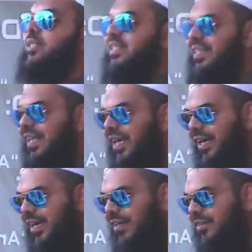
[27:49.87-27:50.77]
but there's a
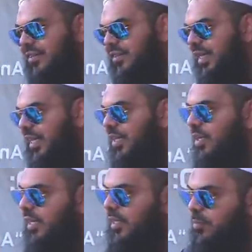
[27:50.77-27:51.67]
little skinny
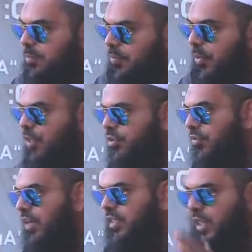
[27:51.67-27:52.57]
piece
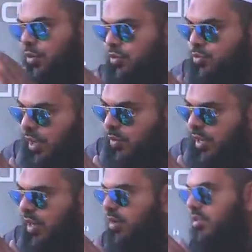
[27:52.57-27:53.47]
of flesh that yeah, goes one yeah,
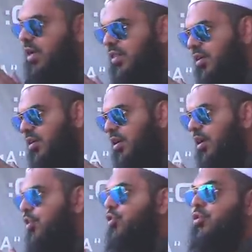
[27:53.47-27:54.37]
way or the other.
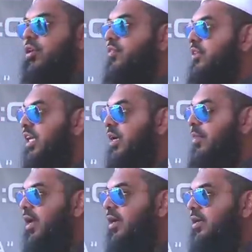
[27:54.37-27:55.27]
Yeah. You don't even think
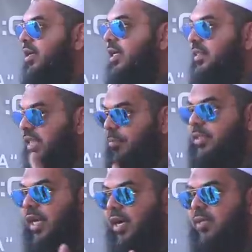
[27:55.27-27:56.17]
about it.
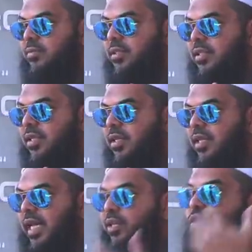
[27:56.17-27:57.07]
Sometimes
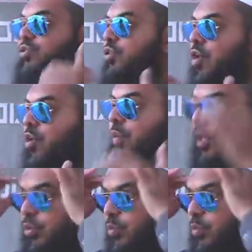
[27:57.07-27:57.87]
it goes the wrong way